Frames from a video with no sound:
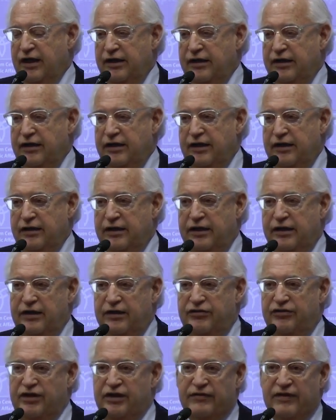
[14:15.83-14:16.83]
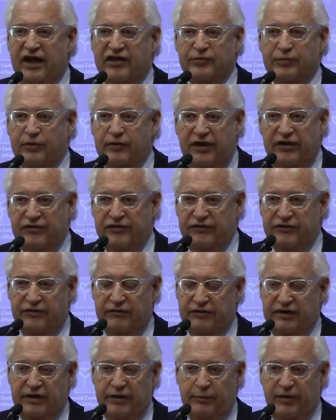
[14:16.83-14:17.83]
and achieve
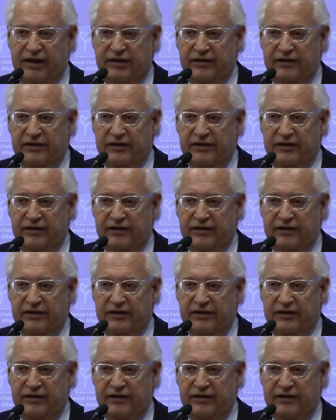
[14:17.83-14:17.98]
aspirations of